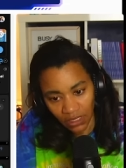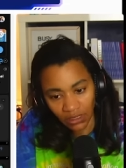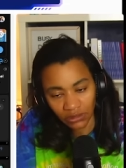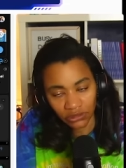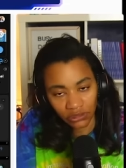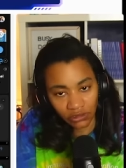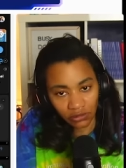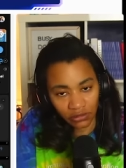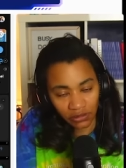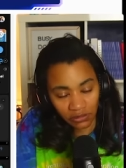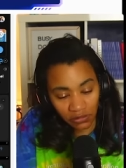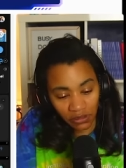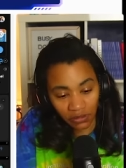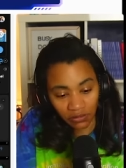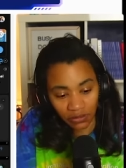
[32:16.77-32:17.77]
So, you
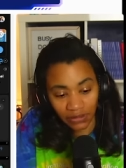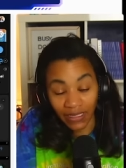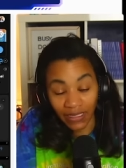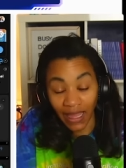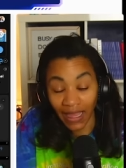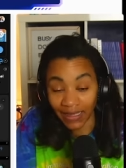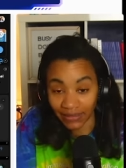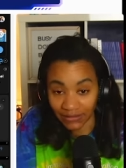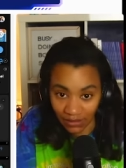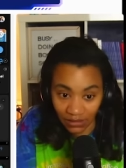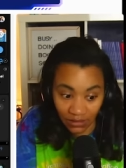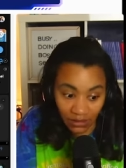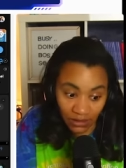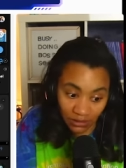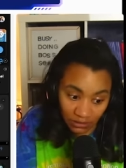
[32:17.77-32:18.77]
know, like I
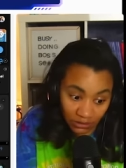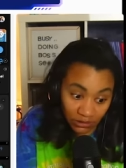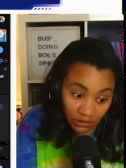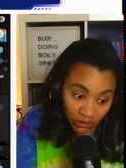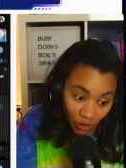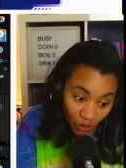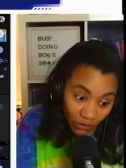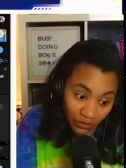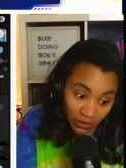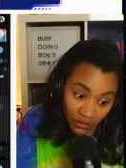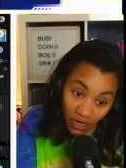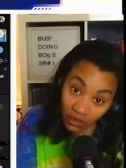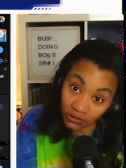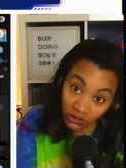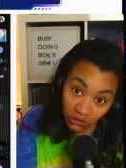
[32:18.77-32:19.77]
said, this is on the
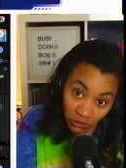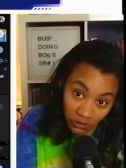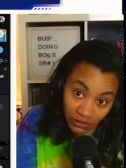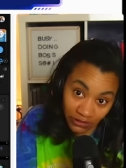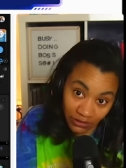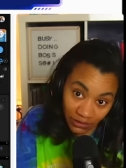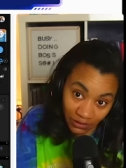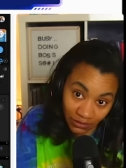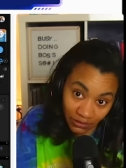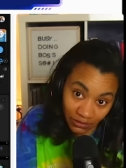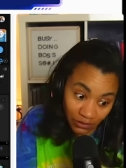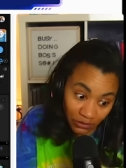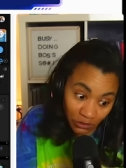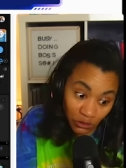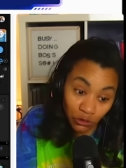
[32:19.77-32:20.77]
Dolton Trustee
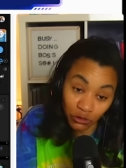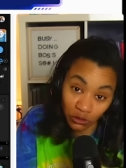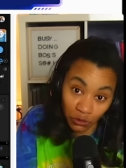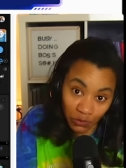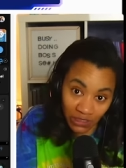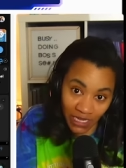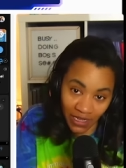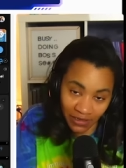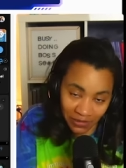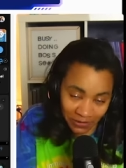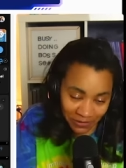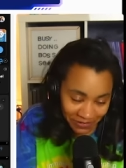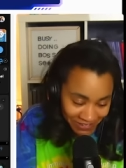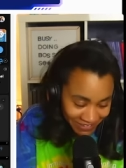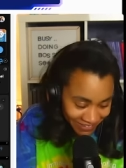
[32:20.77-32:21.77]
YouTube
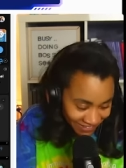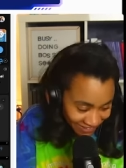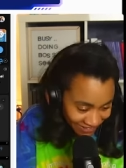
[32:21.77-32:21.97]
channel.